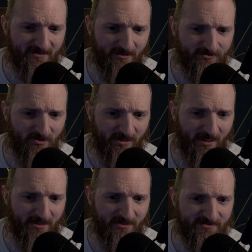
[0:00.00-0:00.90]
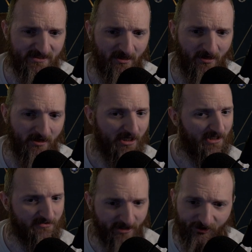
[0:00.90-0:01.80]
I took is
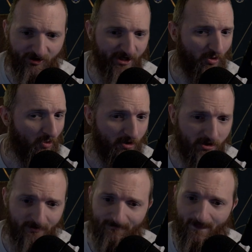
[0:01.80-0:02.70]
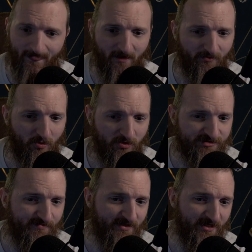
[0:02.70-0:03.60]
lingering horror, of course,
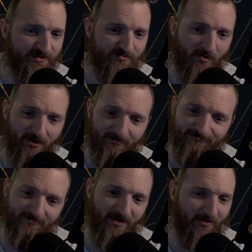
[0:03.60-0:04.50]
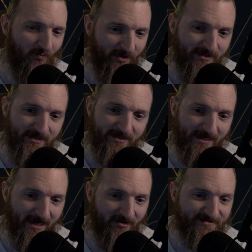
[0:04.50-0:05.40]
because what we needed
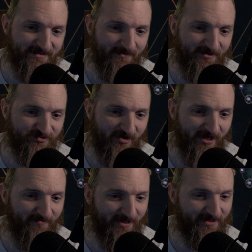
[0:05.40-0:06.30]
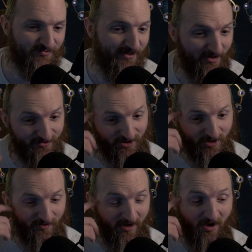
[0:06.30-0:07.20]
chaos damage, right? Because we don't
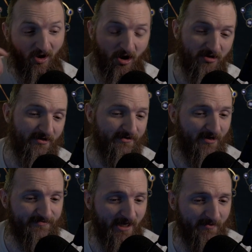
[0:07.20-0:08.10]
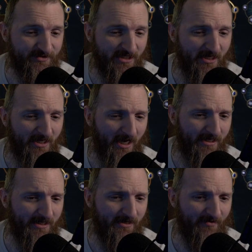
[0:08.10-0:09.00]
do hardly enough damage. And
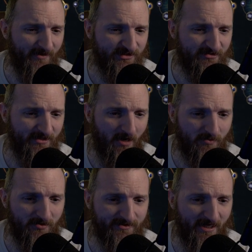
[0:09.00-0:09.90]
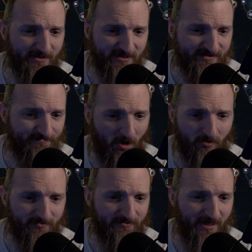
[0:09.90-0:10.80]
then eventually I'm going to take this
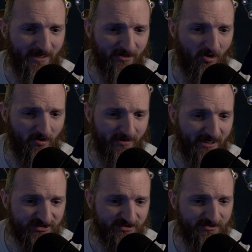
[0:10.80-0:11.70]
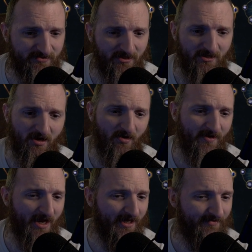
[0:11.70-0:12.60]
potent incarnation,
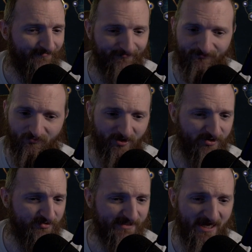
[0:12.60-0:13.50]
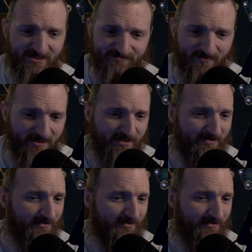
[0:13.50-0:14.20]
okay, reduce cast speed,